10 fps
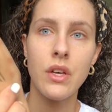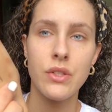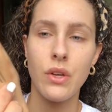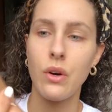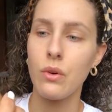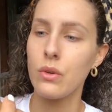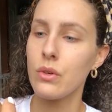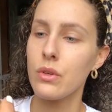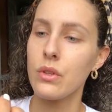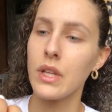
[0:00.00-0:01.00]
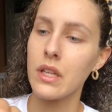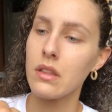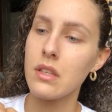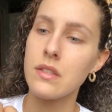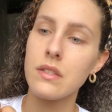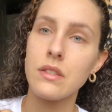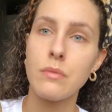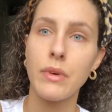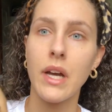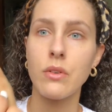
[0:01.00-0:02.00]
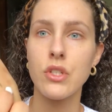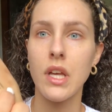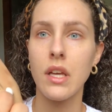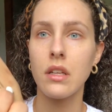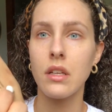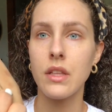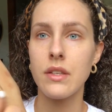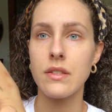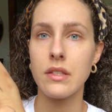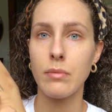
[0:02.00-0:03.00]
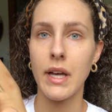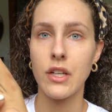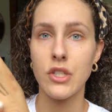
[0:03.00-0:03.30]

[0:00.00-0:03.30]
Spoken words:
So like this is the brown shade and this is the black